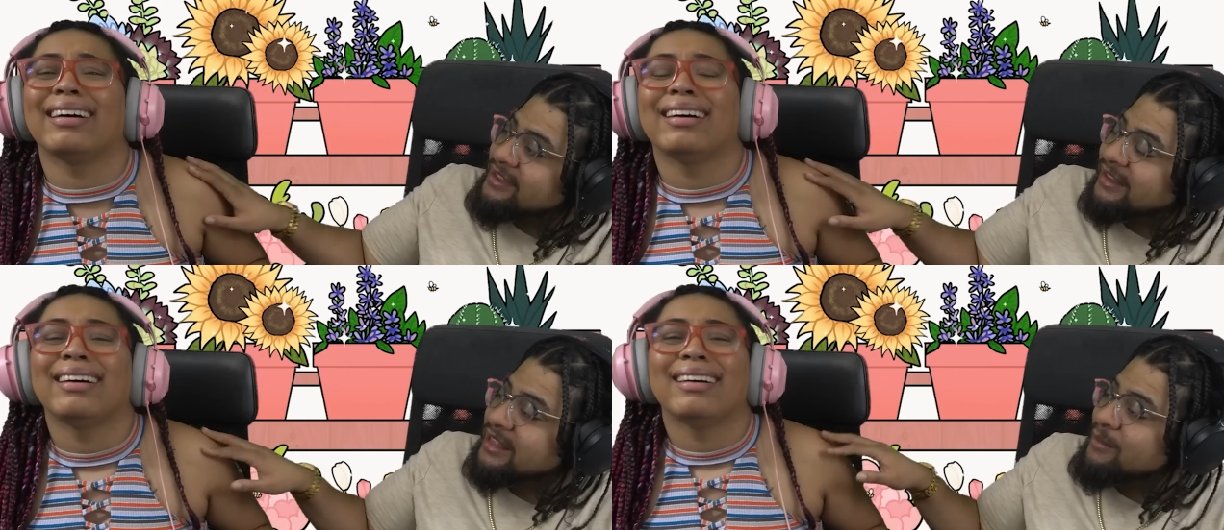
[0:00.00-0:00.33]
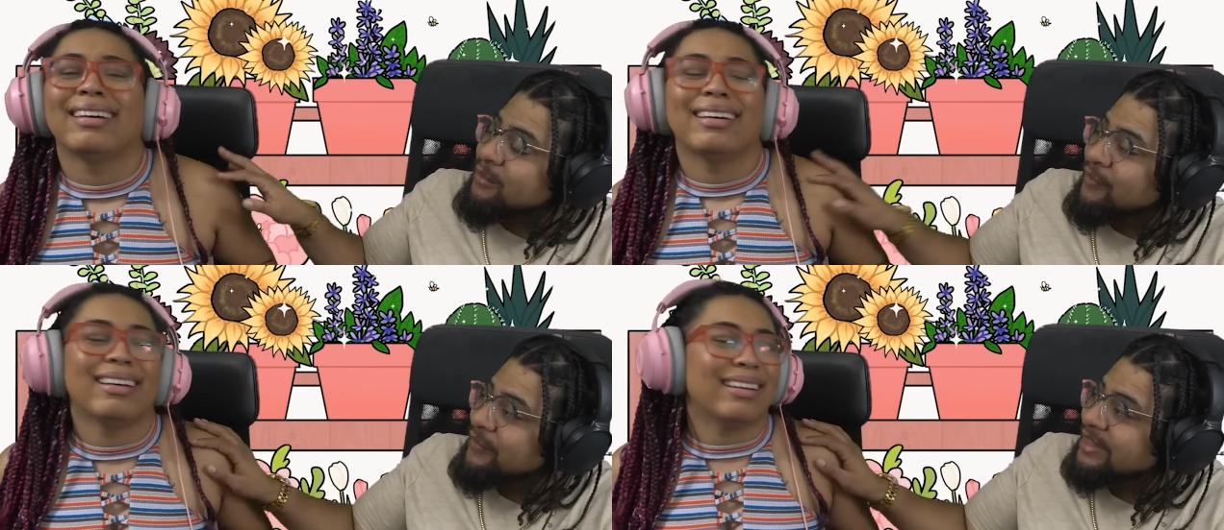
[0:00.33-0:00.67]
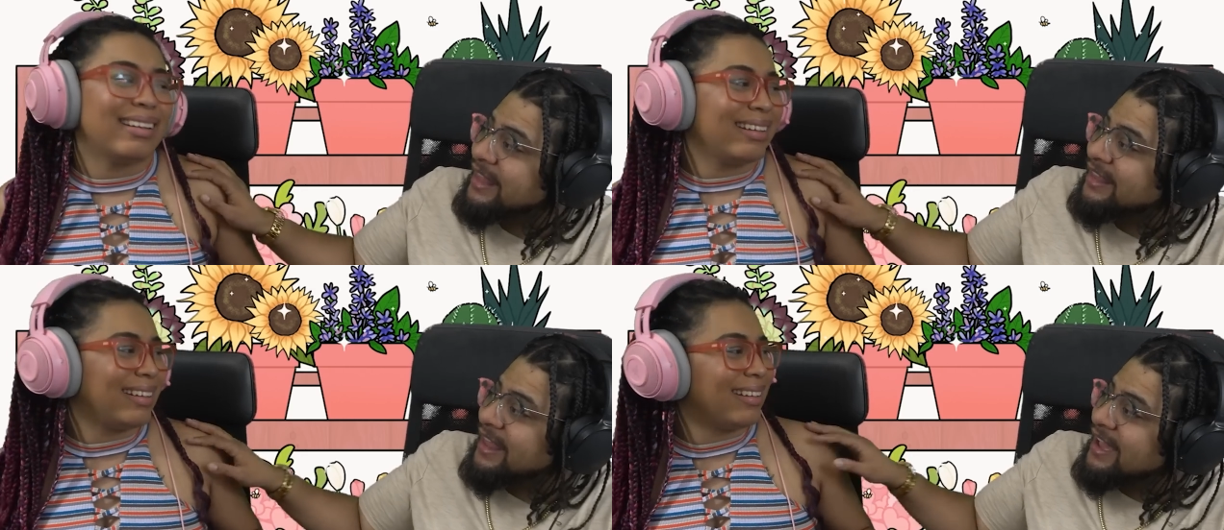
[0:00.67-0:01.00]
Speaker 1: Like that movie
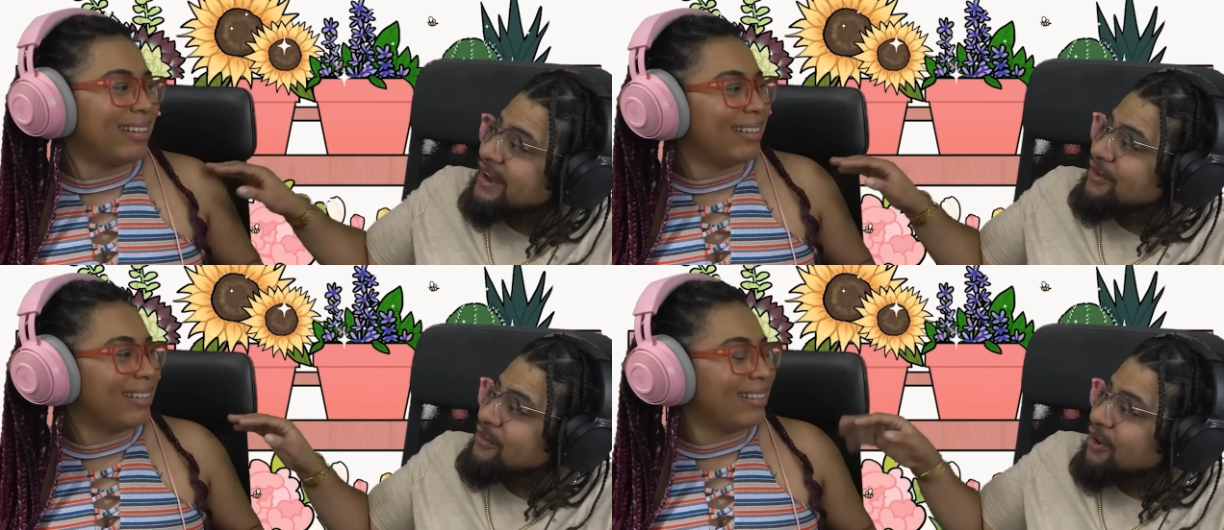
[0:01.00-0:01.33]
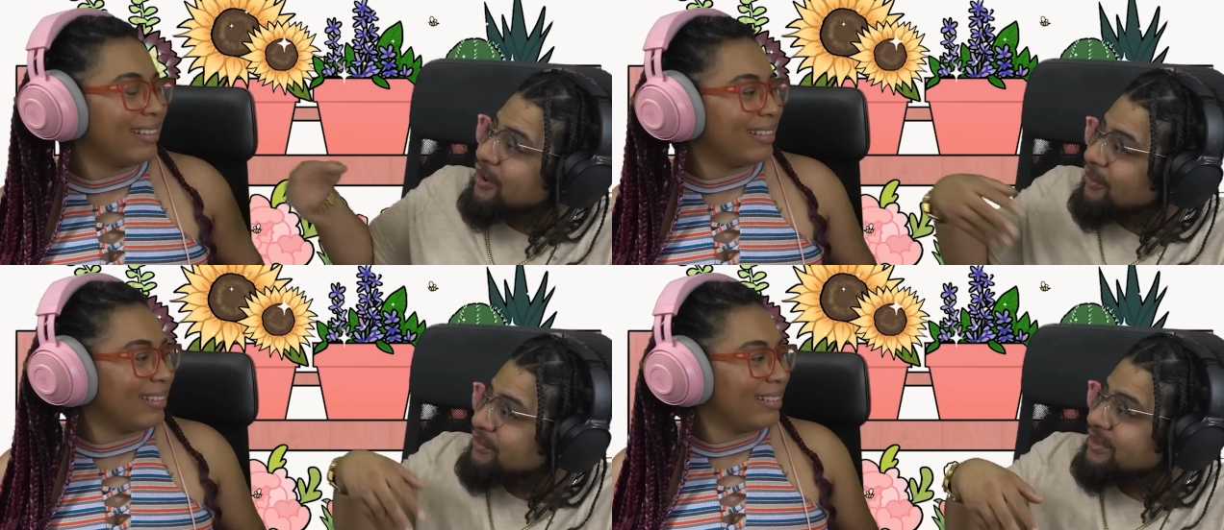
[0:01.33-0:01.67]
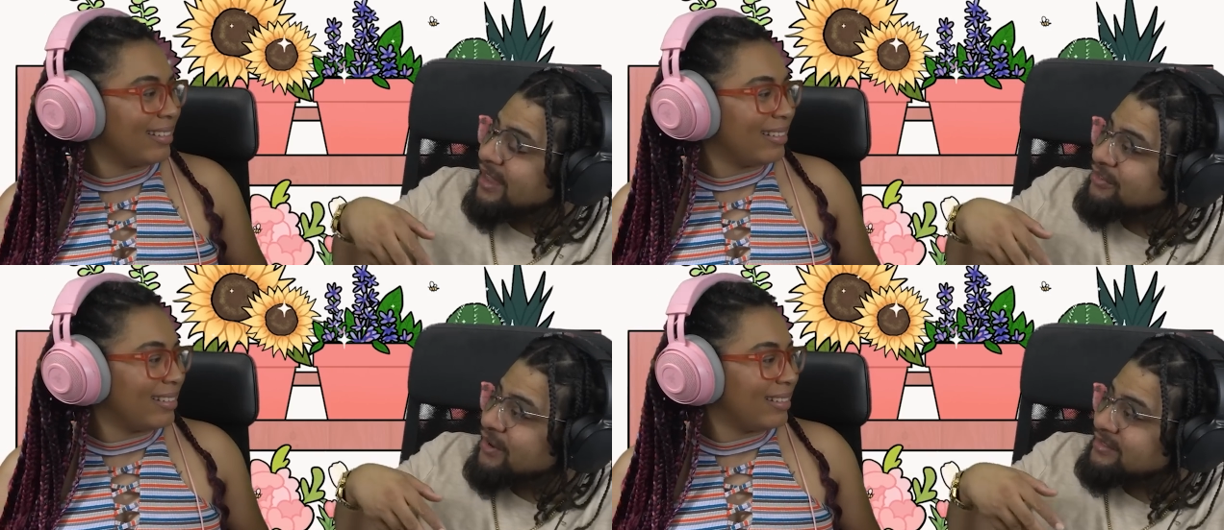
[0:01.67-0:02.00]
with that lady who
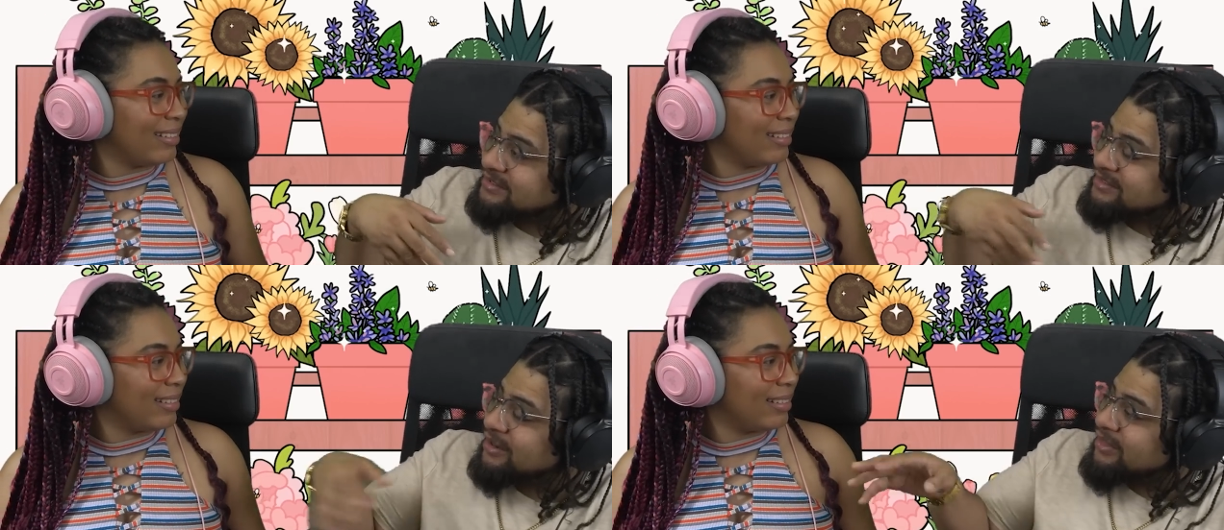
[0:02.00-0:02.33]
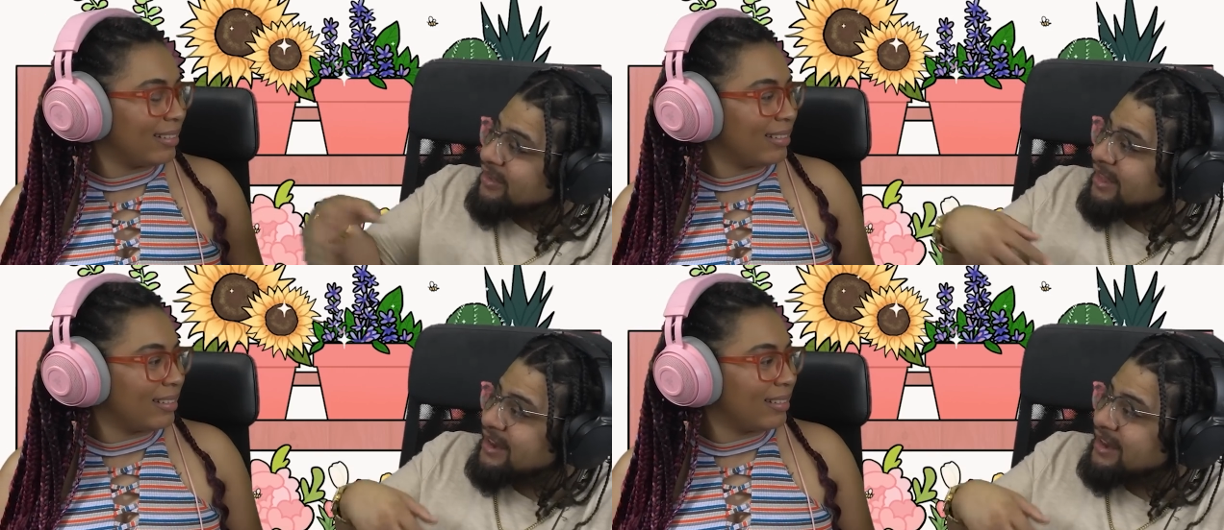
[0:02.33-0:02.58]
goes and like tries to steal that